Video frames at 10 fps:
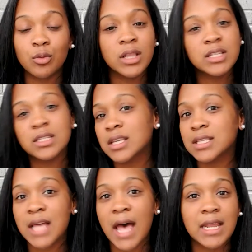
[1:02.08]
really just
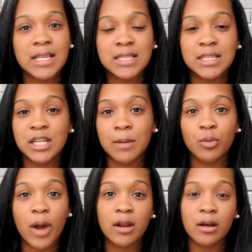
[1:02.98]
excited to
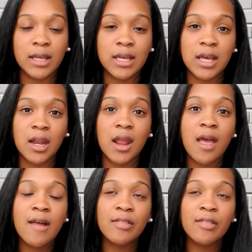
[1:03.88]
jump right on in.